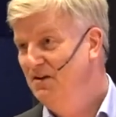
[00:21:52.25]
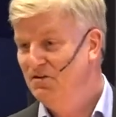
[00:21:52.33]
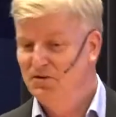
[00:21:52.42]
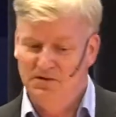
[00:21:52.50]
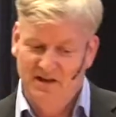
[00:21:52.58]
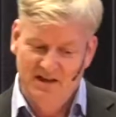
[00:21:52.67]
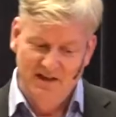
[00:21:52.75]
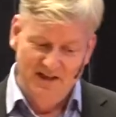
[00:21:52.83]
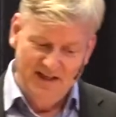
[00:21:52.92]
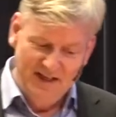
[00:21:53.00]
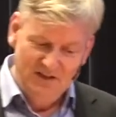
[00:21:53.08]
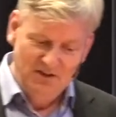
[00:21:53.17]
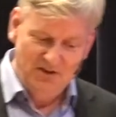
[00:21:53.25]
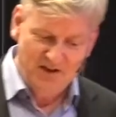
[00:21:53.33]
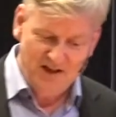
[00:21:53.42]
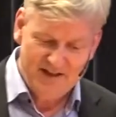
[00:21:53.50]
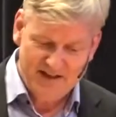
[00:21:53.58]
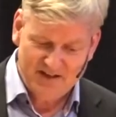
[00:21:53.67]
So in the
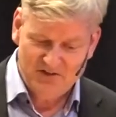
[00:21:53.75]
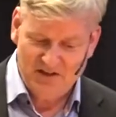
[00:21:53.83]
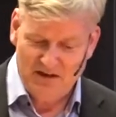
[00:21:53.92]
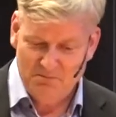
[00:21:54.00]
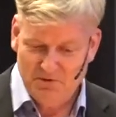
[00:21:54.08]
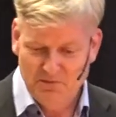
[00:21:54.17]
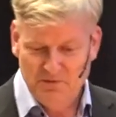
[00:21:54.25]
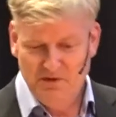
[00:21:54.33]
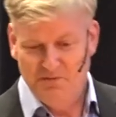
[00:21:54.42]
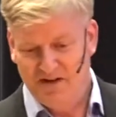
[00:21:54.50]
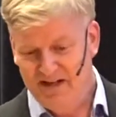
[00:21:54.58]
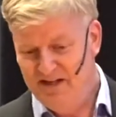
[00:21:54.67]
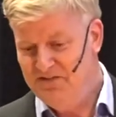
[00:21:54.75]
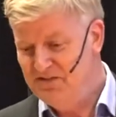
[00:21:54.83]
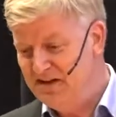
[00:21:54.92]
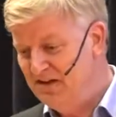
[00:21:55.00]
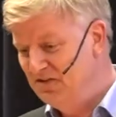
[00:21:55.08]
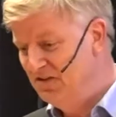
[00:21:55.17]
earlier example, we were
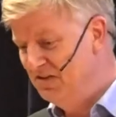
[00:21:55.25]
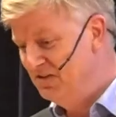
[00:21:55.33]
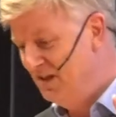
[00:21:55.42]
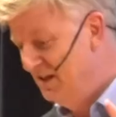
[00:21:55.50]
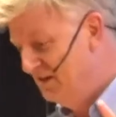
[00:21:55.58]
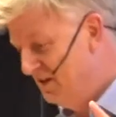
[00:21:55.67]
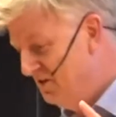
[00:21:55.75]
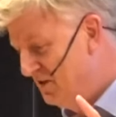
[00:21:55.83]
interested in,